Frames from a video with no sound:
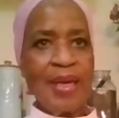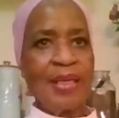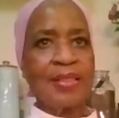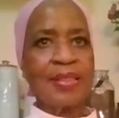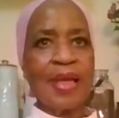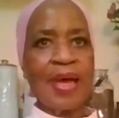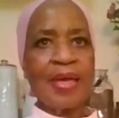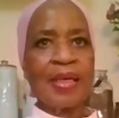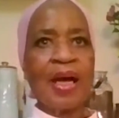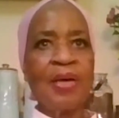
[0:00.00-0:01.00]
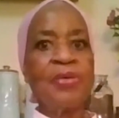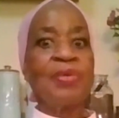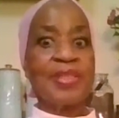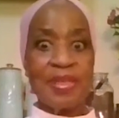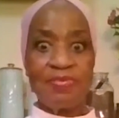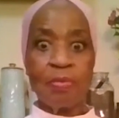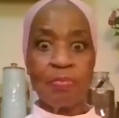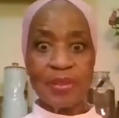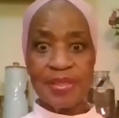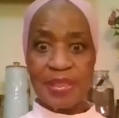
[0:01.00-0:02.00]
And he's like, uh, you received a
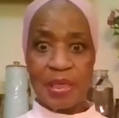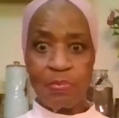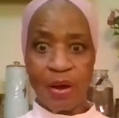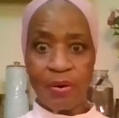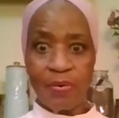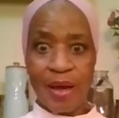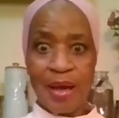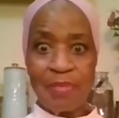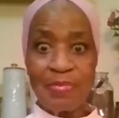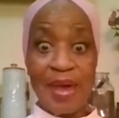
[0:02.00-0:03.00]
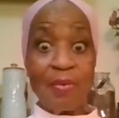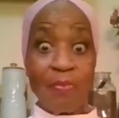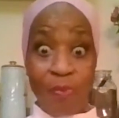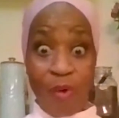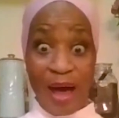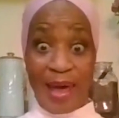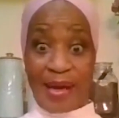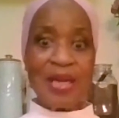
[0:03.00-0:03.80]
placebo. I'm like, what?